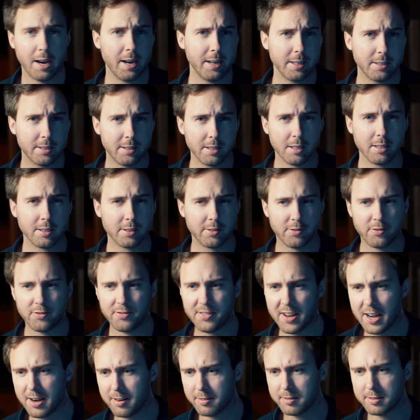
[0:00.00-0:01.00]
I just
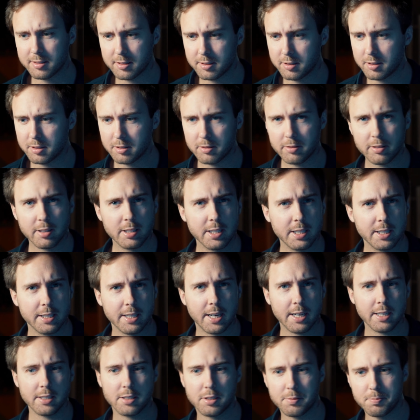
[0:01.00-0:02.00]
found a new really
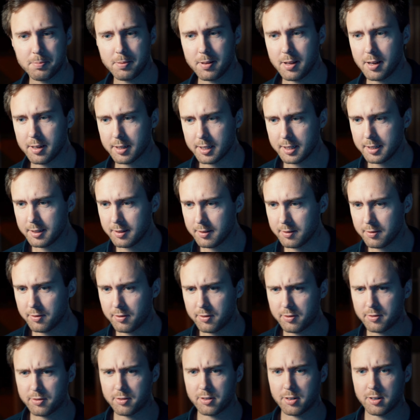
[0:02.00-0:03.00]
nice plugin
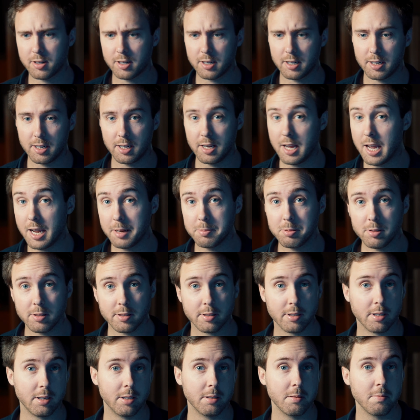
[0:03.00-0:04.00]
for
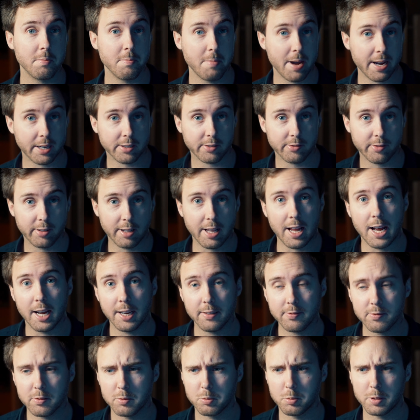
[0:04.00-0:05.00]
Ableton, Max for
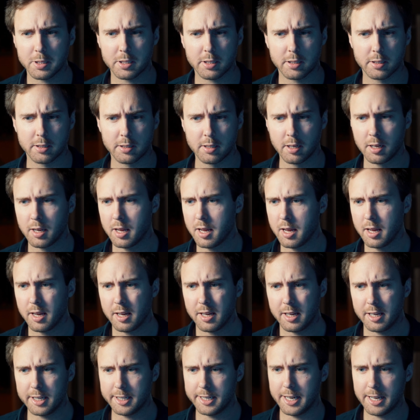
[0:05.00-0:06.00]
Live, which
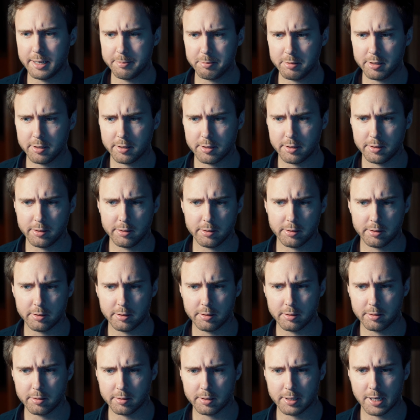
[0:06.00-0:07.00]
enables you
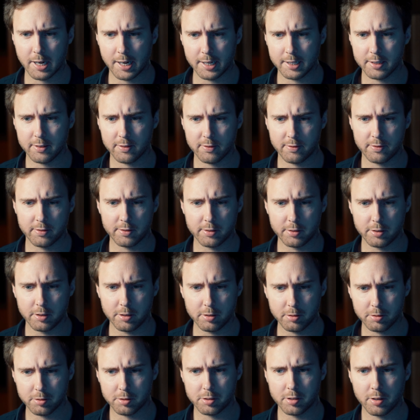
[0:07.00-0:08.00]
to kind of
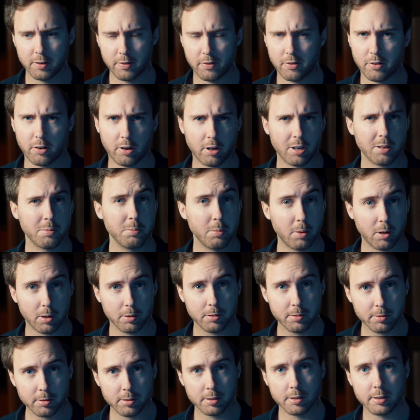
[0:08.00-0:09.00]
use 4
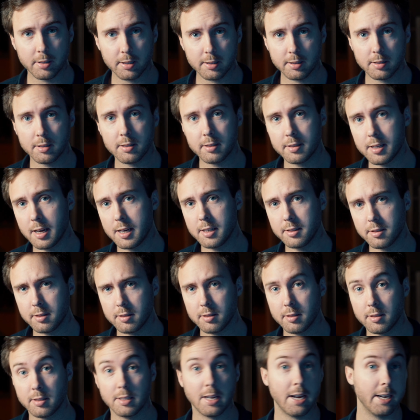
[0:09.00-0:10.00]
mono
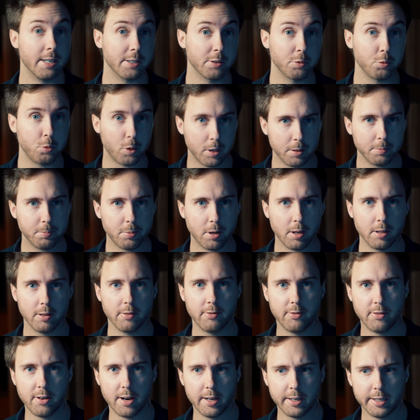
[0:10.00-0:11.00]
synthesizers as one
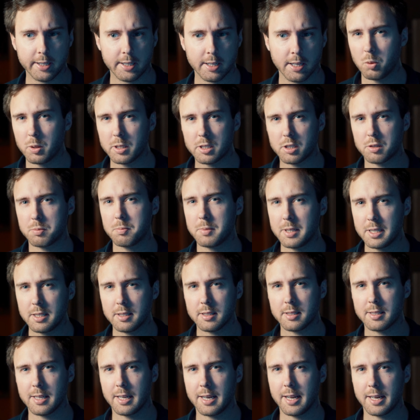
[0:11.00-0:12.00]
polyphonic, which
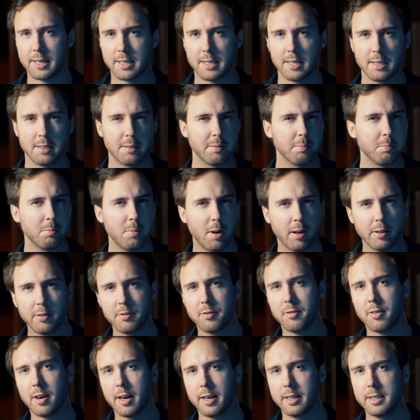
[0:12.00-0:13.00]
means that I can
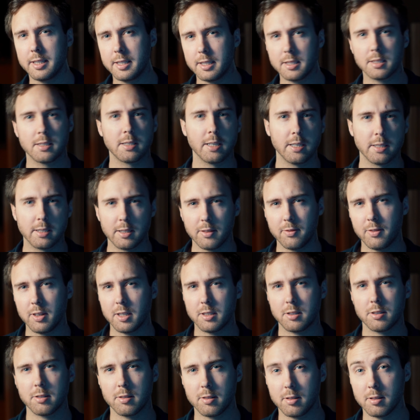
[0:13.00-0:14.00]
modify each
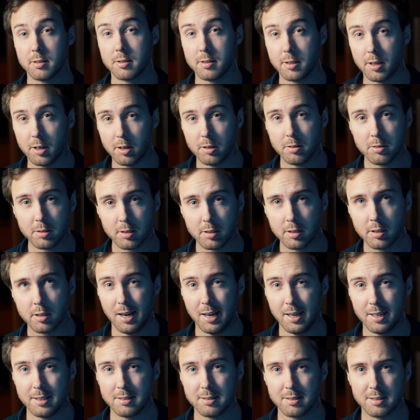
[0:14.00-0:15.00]
individual note,
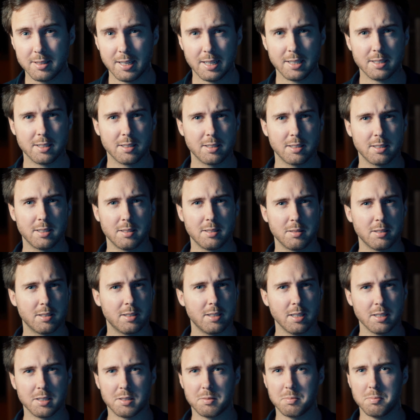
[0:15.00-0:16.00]
and that
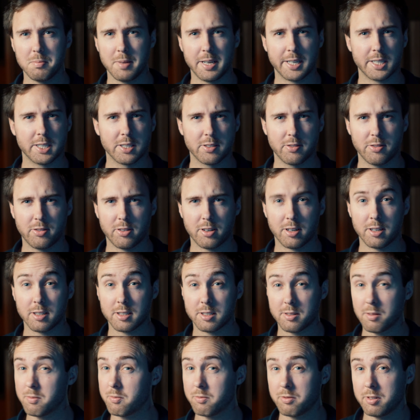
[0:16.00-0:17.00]
just makes for
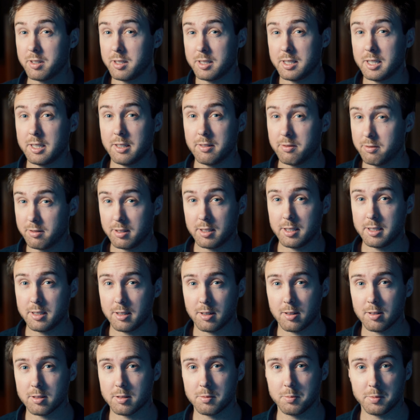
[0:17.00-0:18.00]
some really, really
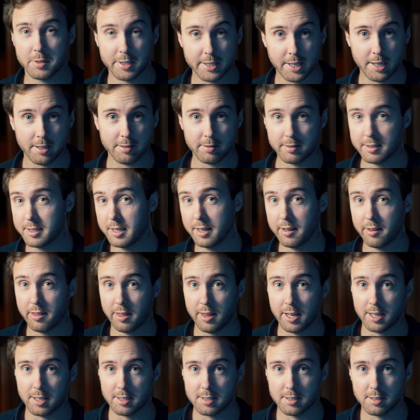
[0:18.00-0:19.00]
awesome sounds, I
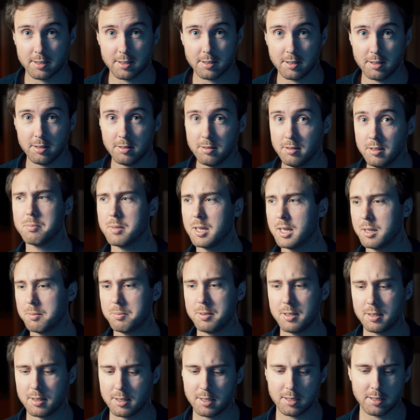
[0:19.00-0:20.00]
think. So
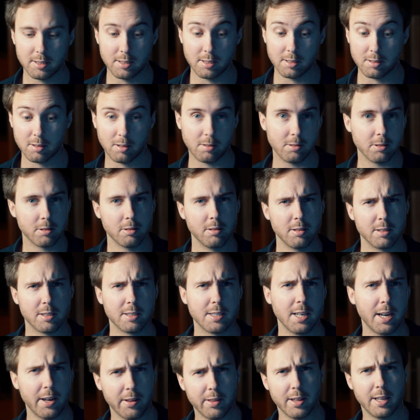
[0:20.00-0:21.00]
maybe this is also a
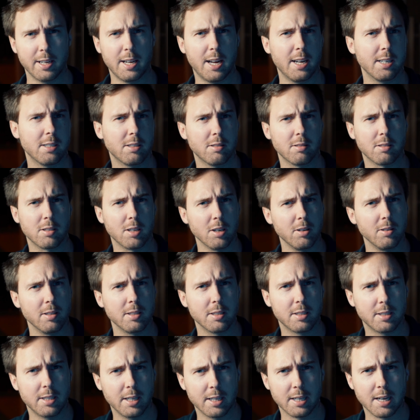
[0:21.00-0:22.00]
sign that I should go
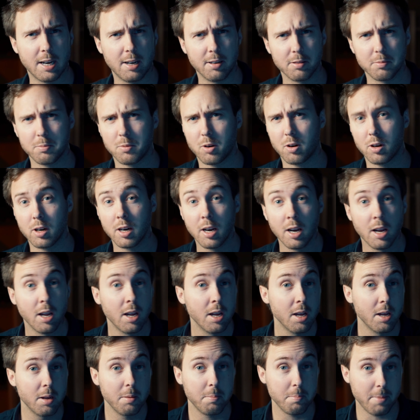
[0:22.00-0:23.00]
and check out more
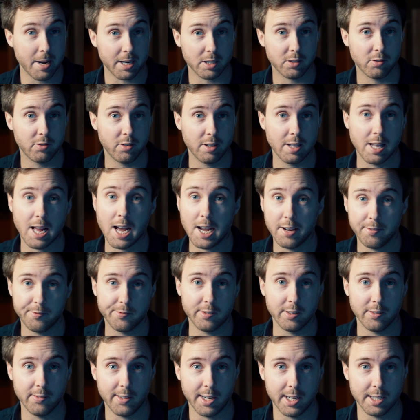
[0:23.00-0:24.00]
Max for Live
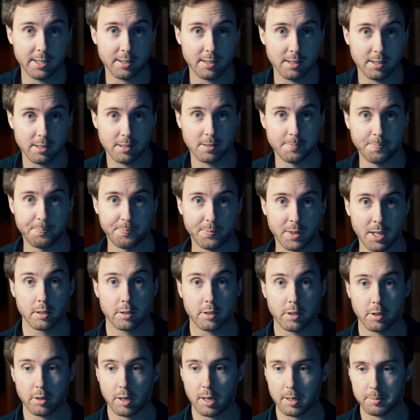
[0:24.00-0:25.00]
devices.
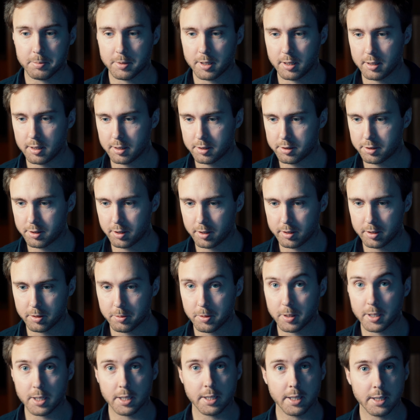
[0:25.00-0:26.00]
So I'm gonna show you
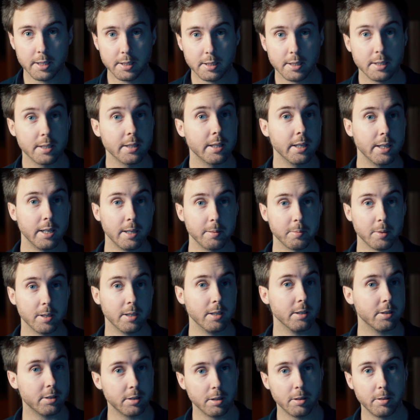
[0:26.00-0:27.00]
what it is, and then I'm
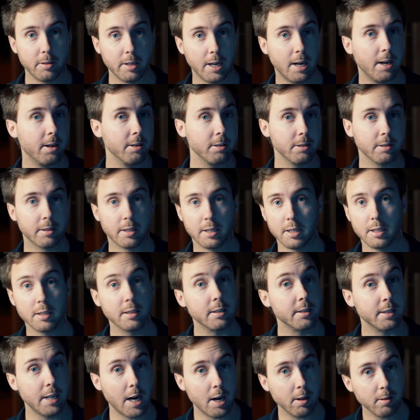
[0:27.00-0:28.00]
gonna show you how you
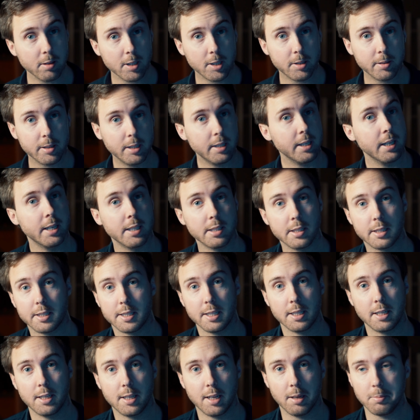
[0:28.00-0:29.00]
can download it and
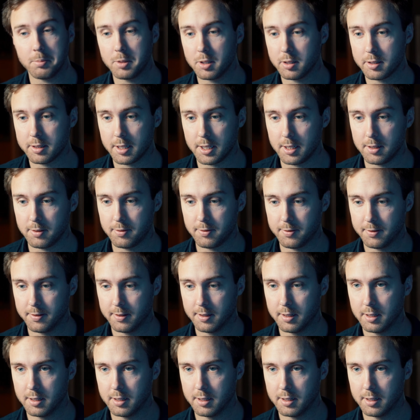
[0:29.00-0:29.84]
set it up yourself.